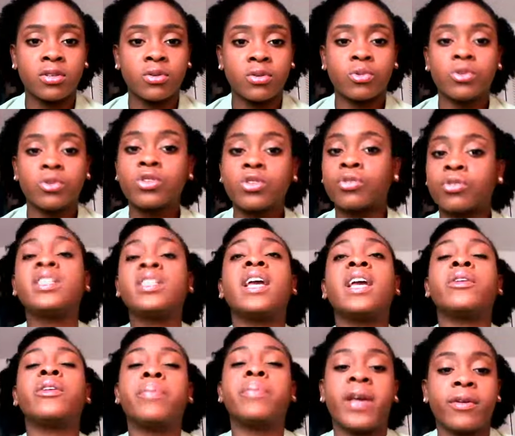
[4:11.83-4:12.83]
would
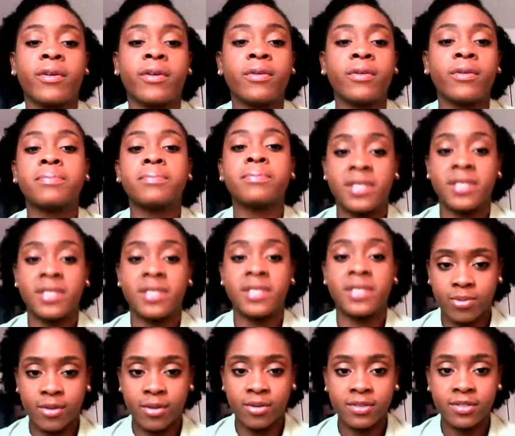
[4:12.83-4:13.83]
create a better business
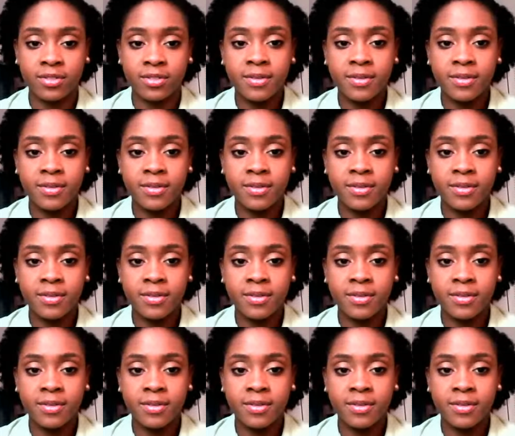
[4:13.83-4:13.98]
world.